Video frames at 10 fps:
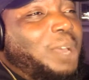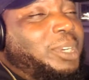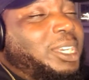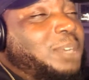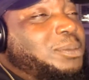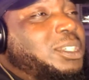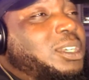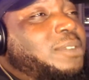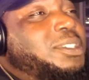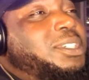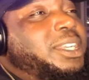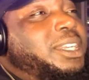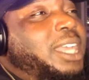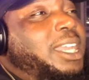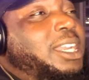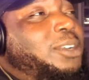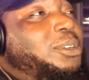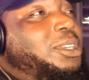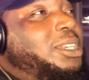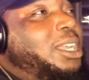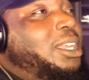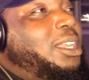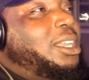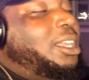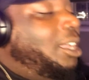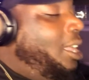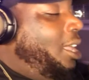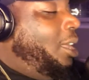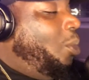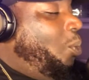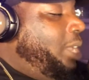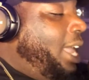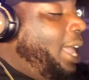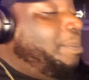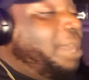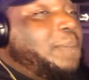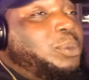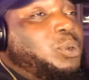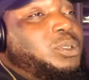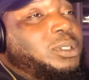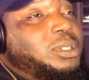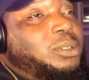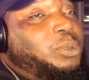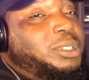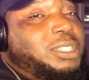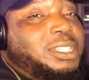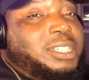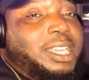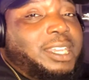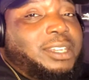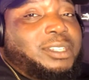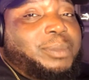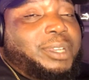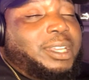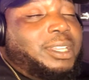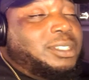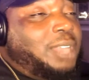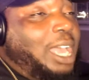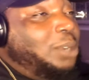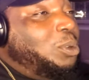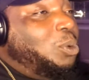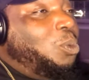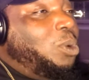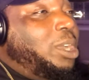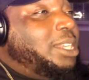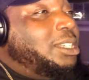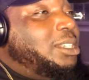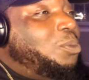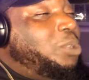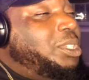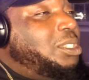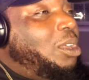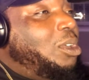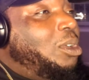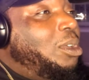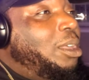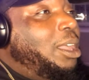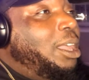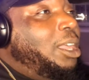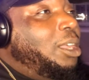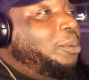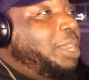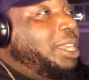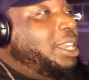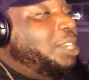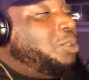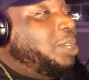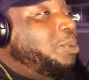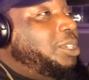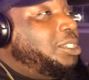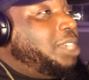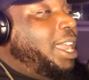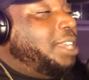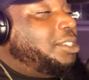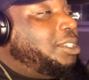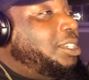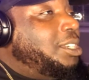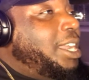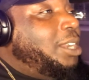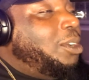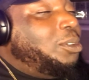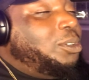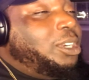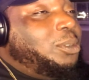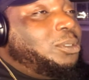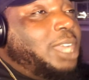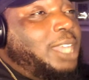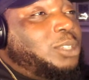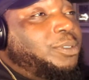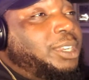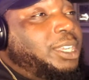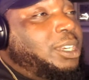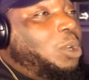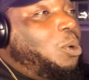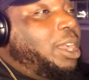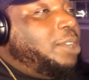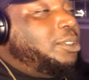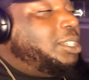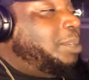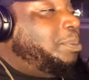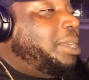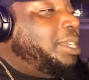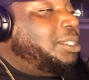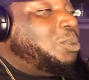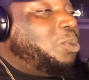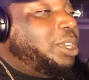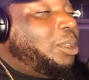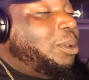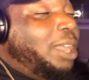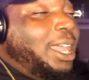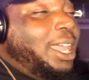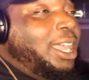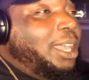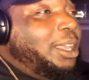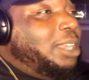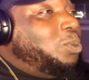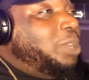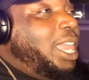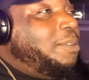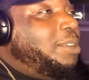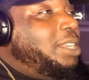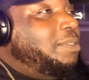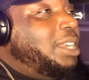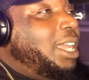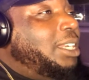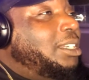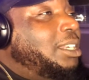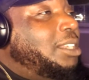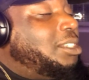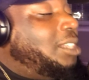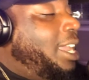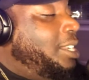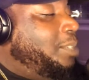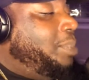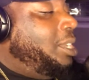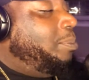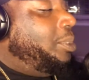when it comes to coverage and learning, we got bamboozled with CJ Henderson, because I don't know what we saw making that trade with the Jags, sending Dan Arnold and those guys over there and acquiring, sending picks as well, because we haven't even gotten a slightest bit of